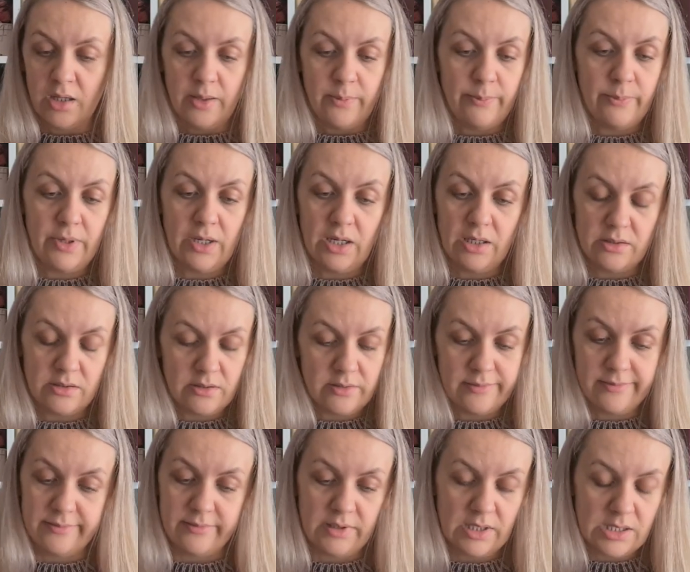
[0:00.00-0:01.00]

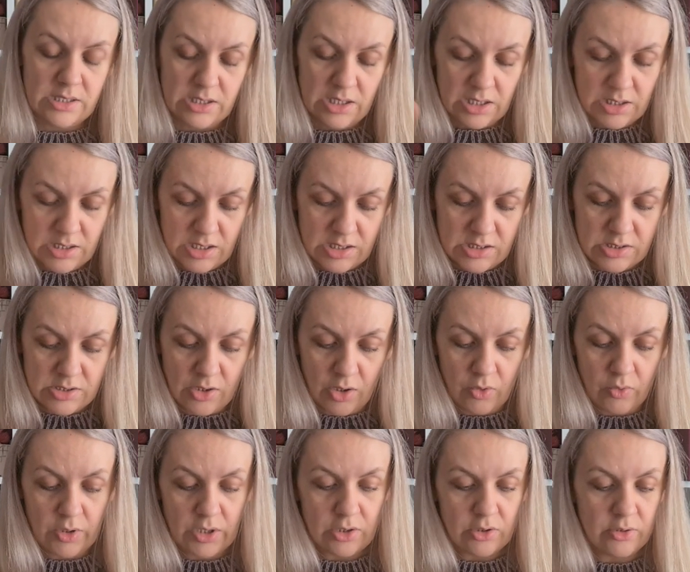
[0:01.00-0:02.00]
but it's
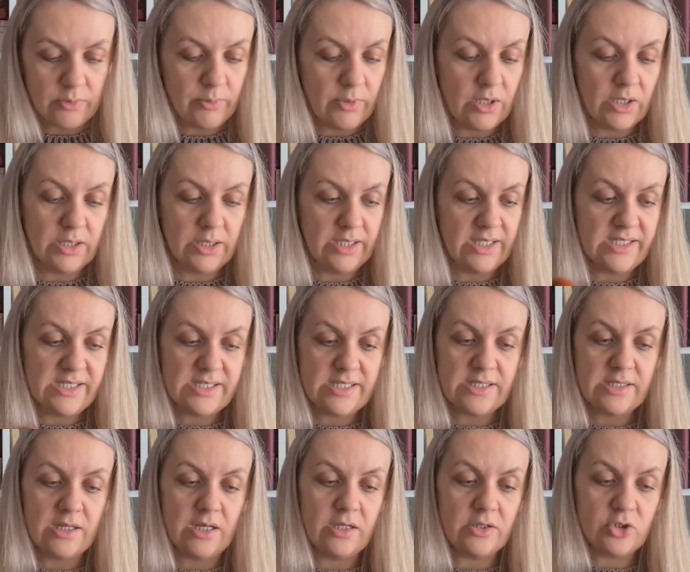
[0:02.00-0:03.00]
going on my
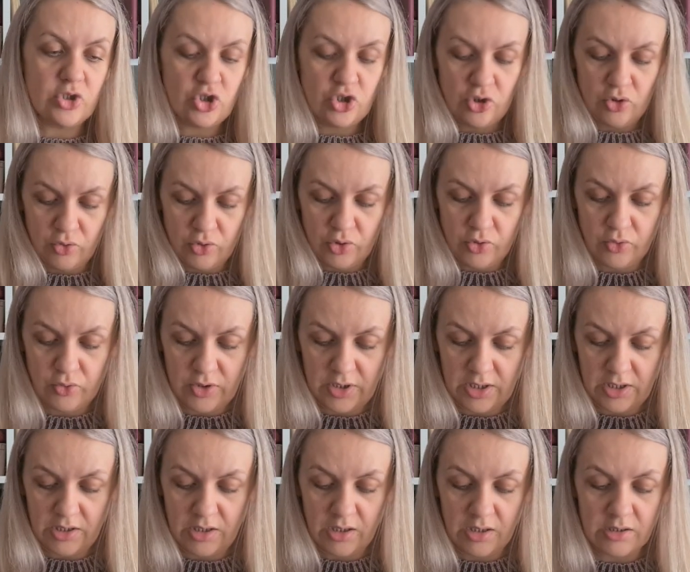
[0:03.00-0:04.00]
list. I'll show you the
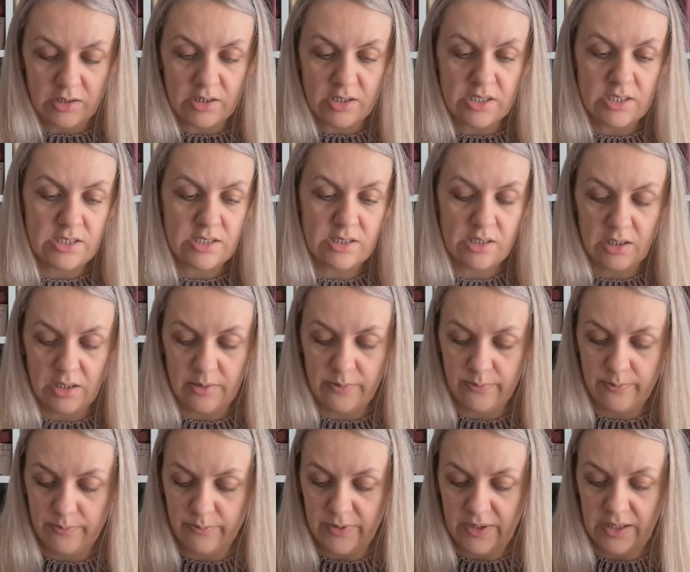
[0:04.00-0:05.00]
colors I
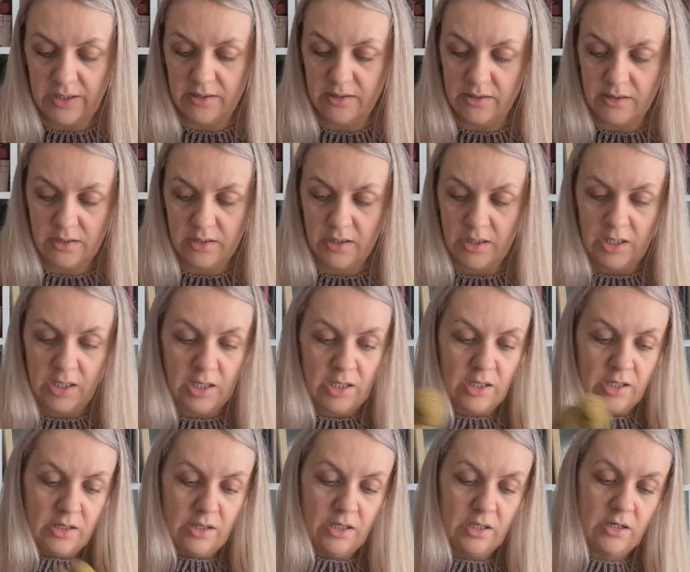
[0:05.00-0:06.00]
picked.
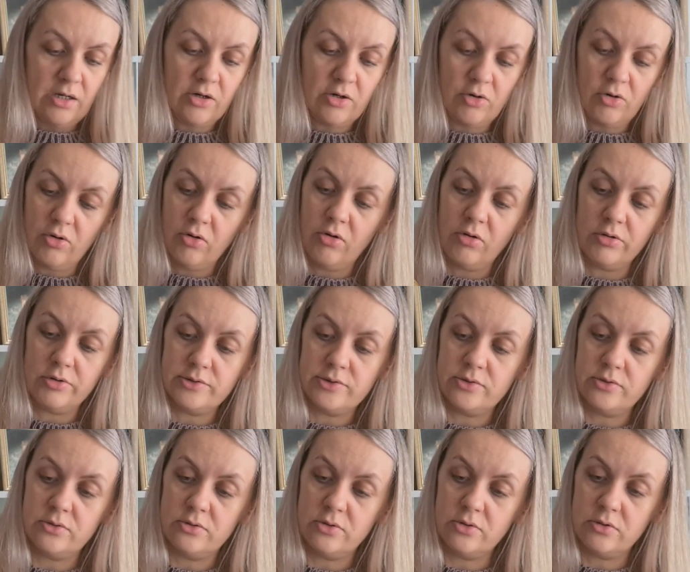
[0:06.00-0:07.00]
They are all
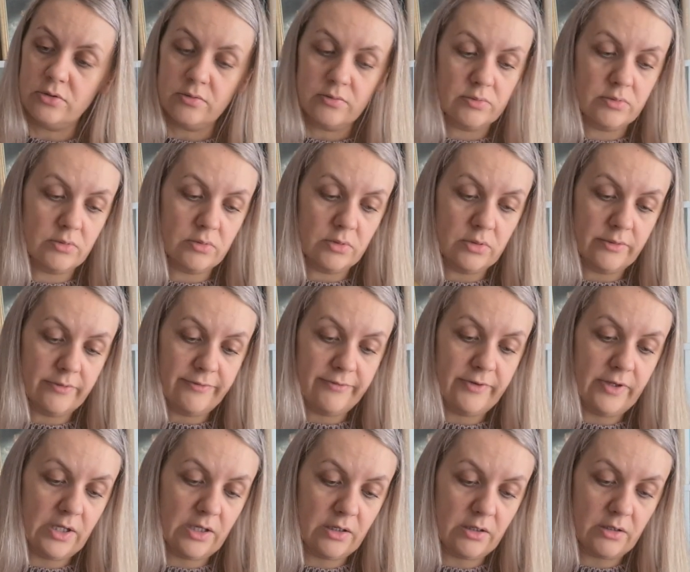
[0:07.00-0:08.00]
tuku wool
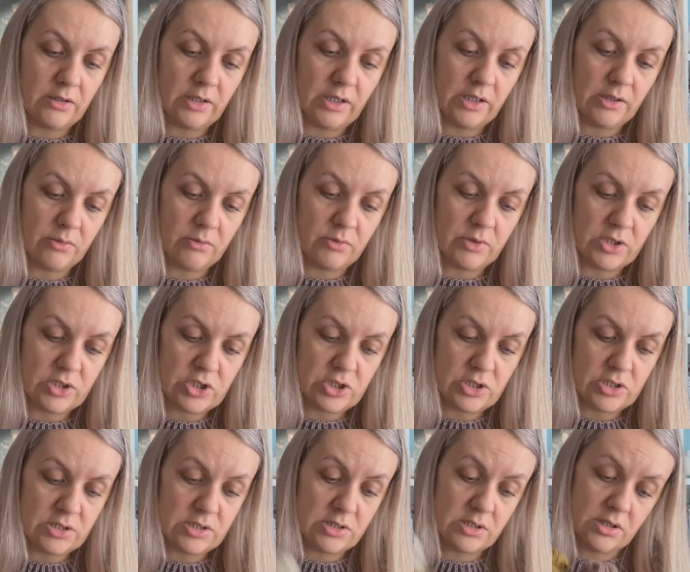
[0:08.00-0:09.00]
fingering, which
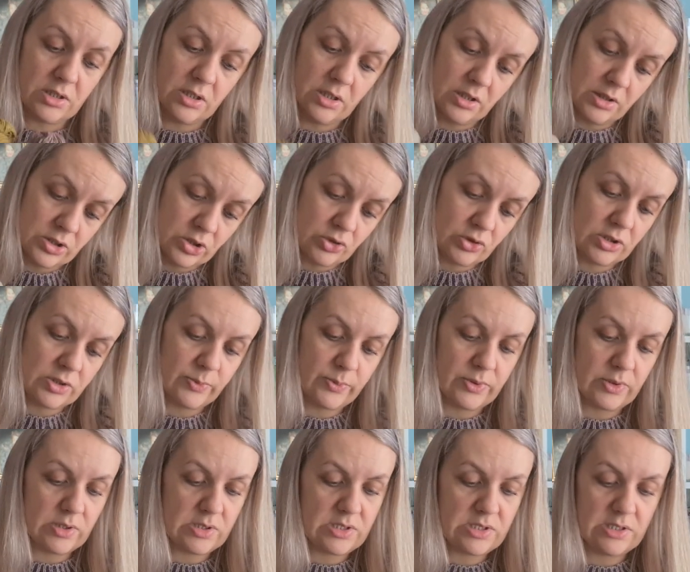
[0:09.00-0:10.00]
is
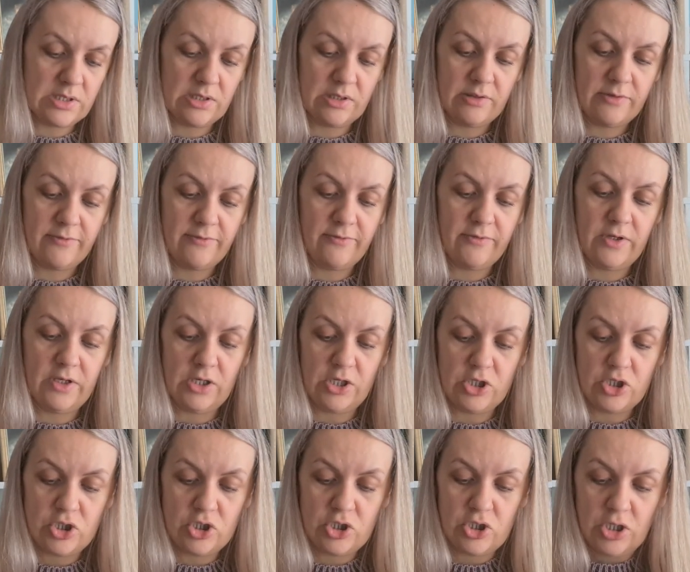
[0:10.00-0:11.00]
100%
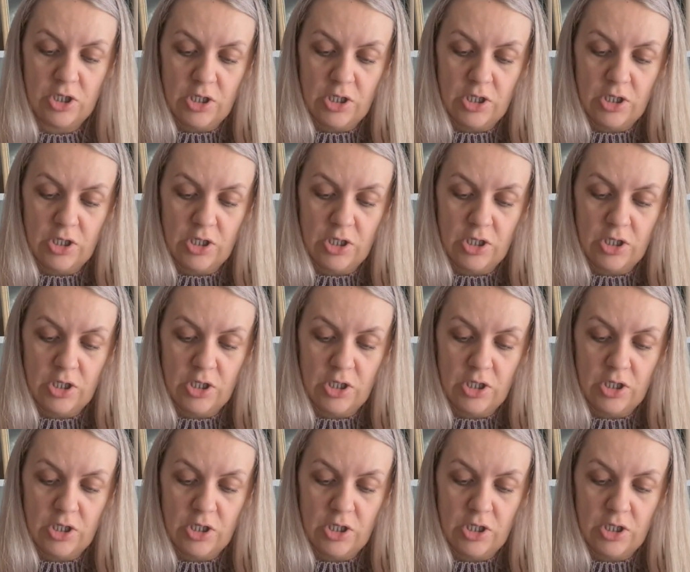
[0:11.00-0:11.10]
Finnish